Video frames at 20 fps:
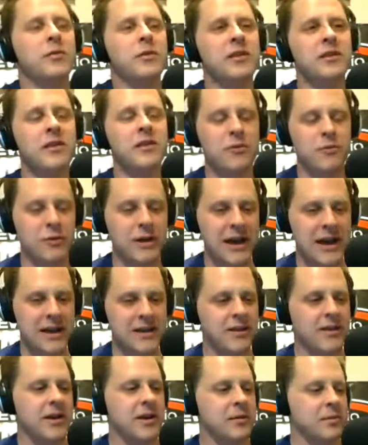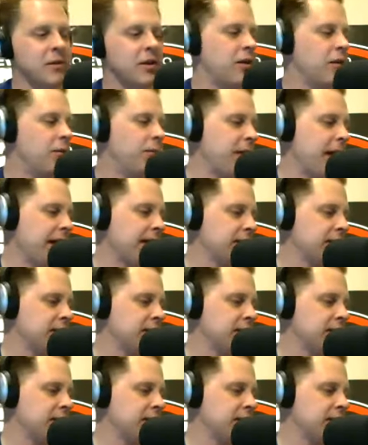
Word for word: We literally we had to let him go back,